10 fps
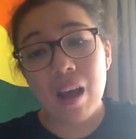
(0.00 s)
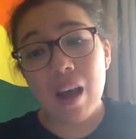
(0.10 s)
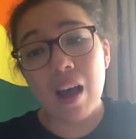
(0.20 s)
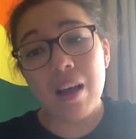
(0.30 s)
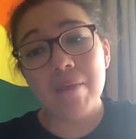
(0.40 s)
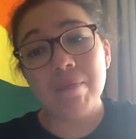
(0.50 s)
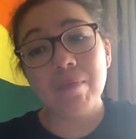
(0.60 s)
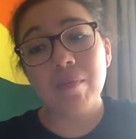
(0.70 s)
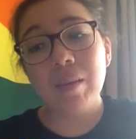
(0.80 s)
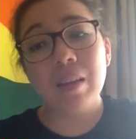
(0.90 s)

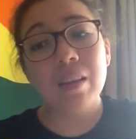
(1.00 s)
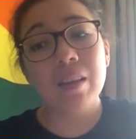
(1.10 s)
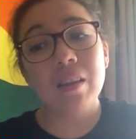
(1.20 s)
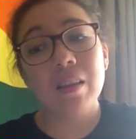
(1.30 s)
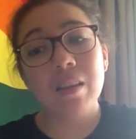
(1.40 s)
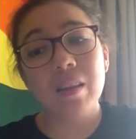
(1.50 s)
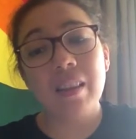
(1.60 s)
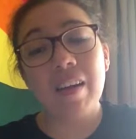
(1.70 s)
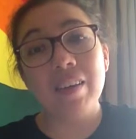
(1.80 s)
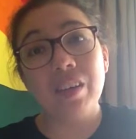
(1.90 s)

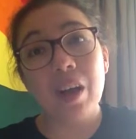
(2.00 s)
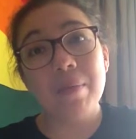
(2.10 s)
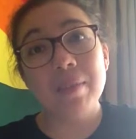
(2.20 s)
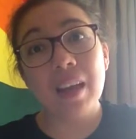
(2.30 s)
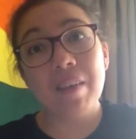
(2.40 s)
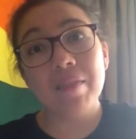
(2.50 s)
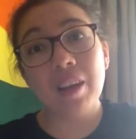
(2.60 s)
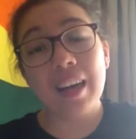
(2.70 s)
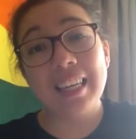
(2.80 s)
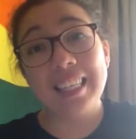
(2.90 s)
There are times I've
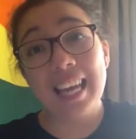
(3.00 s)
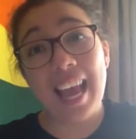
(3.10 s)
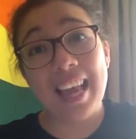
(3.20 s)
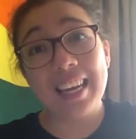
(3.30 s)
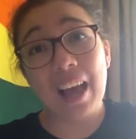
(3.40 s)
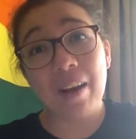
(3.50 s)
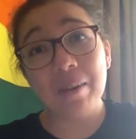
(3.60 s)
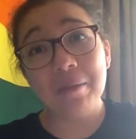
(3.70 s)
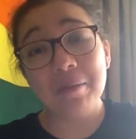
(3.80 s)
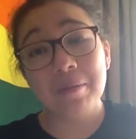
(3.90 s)
tried to end
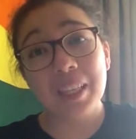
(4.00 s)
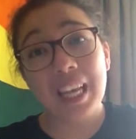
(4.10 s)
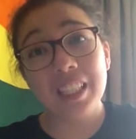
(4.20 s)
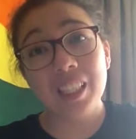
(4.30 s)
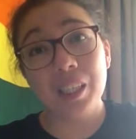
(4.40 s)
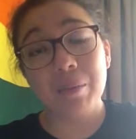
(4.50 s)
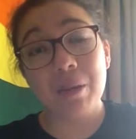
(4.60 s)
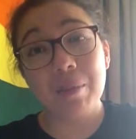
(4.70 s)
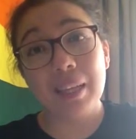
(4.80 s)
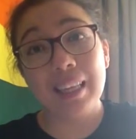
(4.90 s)
our relationship
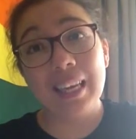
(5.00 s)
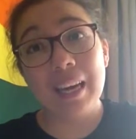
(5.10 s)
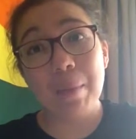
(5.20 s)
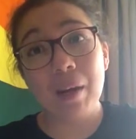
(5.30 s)
completely,